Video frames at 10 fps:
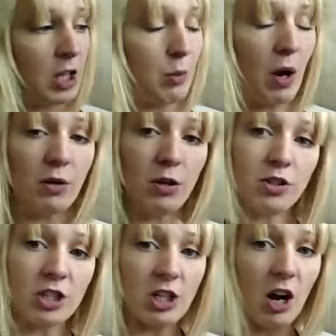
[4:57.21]
You won't
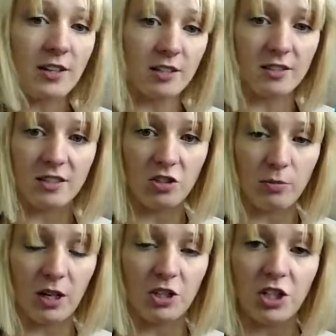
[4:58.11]
lose your title as a
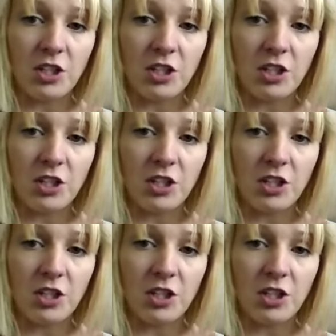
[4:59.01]
district manager.